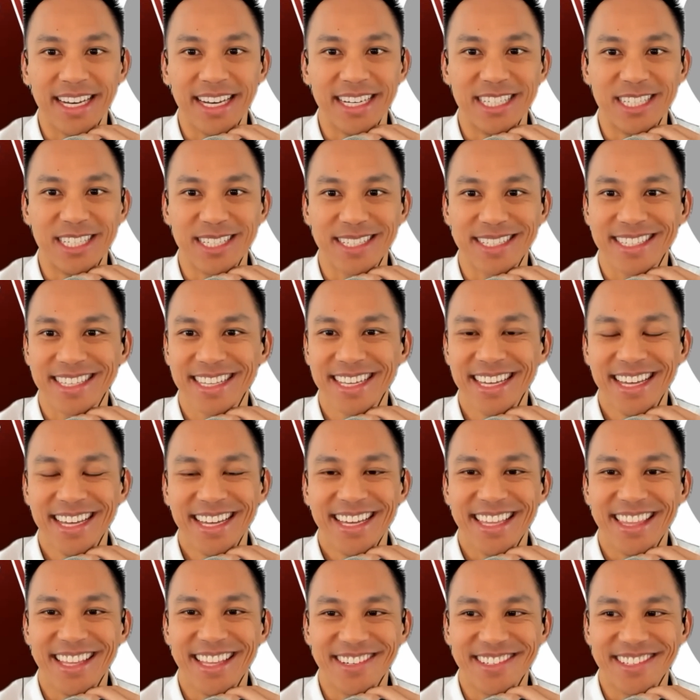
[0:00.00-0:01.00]
And
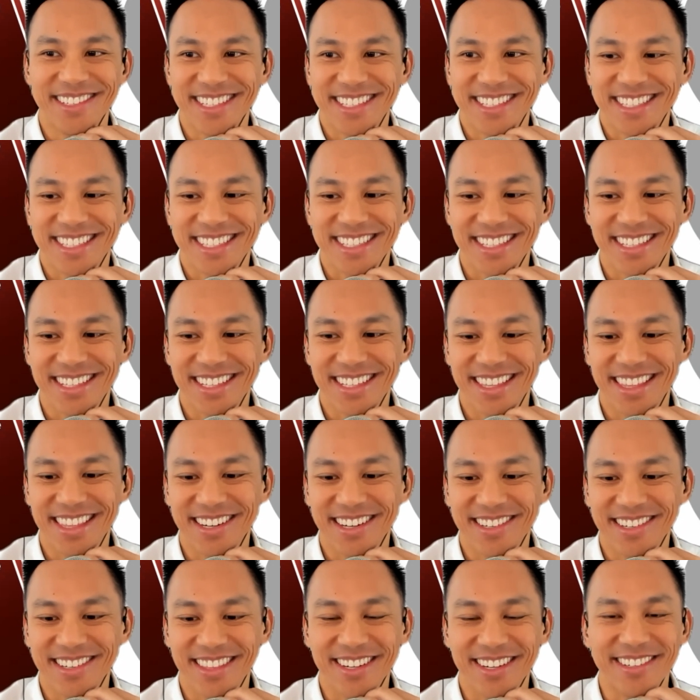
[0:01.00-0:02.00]
they're
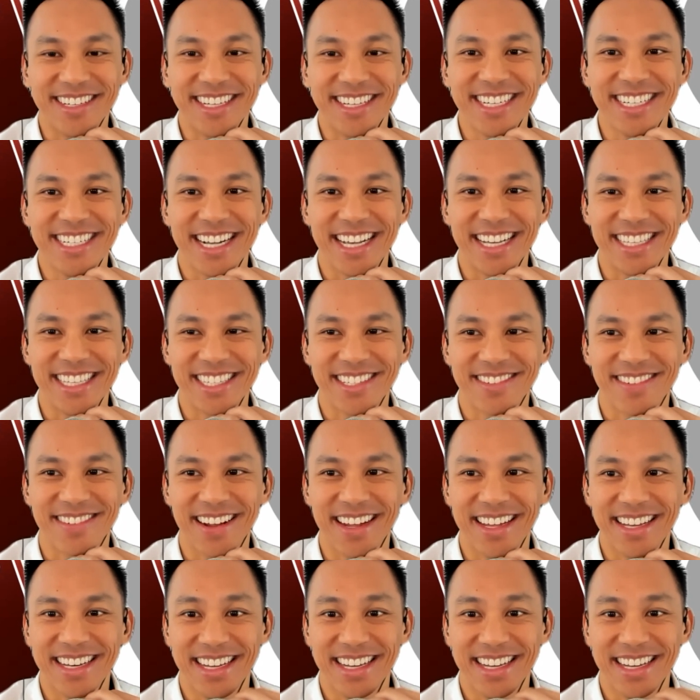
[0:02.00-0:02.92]
degens, right?